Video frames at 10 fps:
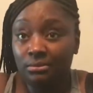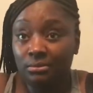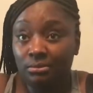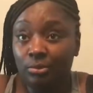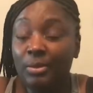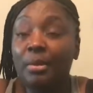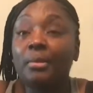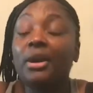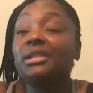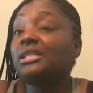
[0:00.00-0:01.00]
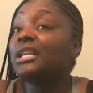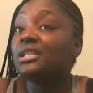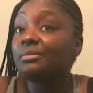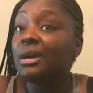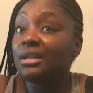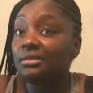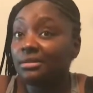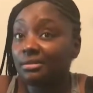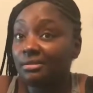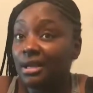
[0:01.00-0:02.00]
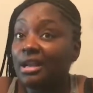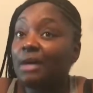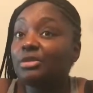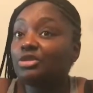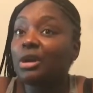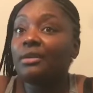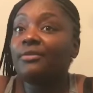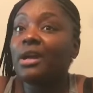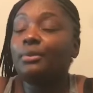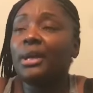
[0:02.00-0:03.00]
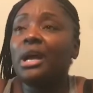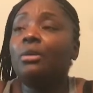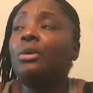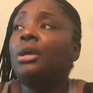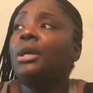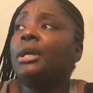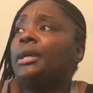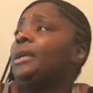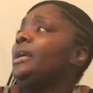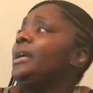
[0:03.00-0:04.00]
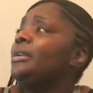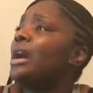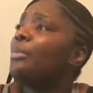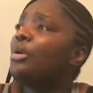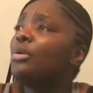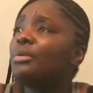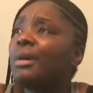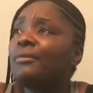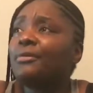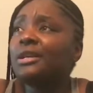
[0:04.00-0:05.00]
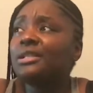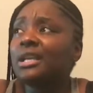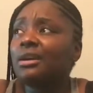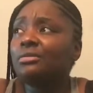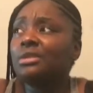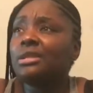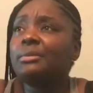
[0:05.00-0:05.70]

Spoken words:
We were married 6 months, and I was trying to find a way out. And I would go to my friend's house.